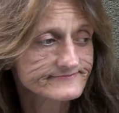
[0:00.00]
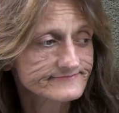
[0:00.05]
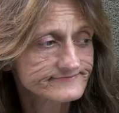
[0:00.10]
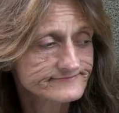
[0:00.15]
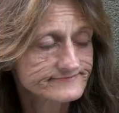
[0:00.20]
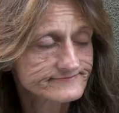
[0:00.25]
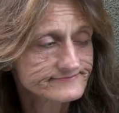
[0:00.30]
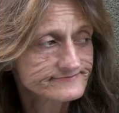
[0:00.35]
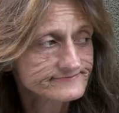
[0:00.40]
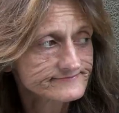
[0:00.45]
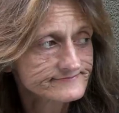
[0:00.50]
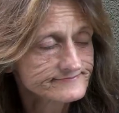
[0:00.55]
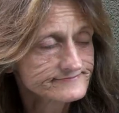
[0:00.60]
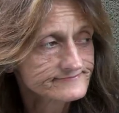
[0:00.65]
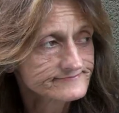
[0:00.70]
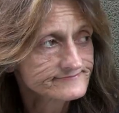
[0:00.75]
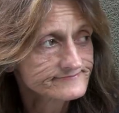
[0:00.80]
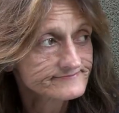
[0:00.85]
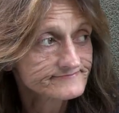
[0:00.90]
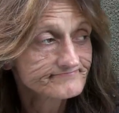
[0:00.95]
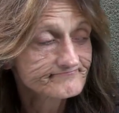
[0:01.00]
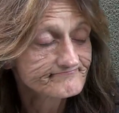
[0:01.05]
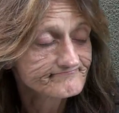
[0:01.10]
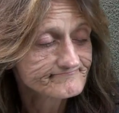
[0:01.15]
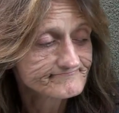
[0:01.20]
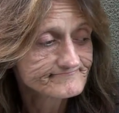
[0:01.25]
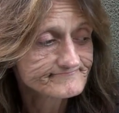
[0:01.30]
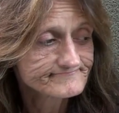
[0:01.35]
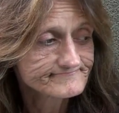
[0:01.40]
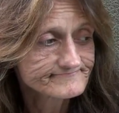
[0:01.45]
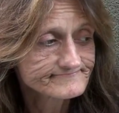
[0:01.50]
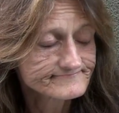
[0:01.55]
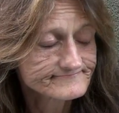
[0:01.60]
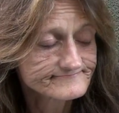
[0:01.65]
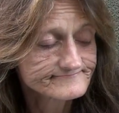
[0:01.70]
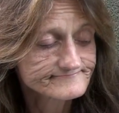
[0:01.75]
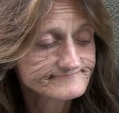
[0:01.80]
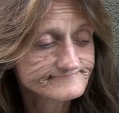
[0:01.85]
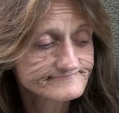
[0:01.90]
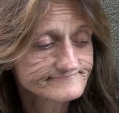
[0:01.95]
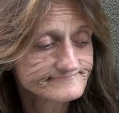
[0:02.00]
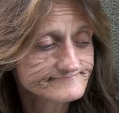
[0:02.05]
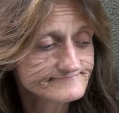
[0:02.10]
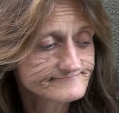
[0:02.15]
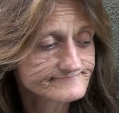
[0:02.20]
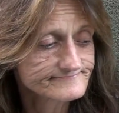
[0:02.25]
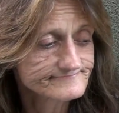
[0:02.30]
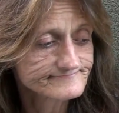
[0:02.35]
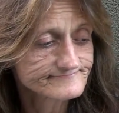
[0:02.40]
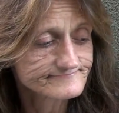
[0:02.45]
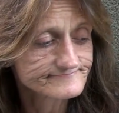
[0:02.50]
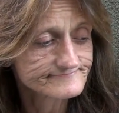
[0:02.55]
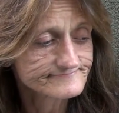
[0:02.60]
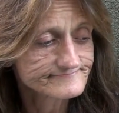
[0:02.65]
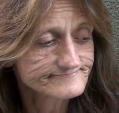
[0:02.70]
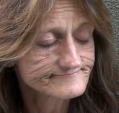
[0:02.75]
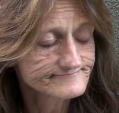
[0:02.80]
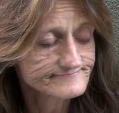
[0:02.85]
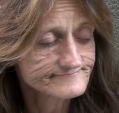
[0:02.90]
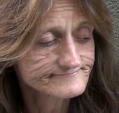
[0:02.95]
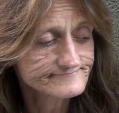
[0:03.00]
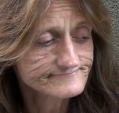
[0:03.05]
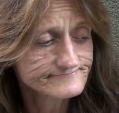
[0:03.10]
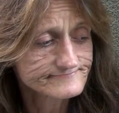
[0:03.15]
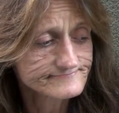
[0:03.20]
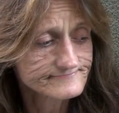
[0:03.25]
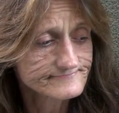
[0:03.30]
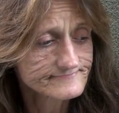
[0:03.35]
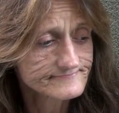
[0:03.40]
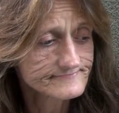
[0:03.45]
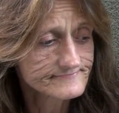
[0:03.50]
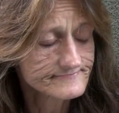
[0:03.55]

No words are spoken by the person on screen.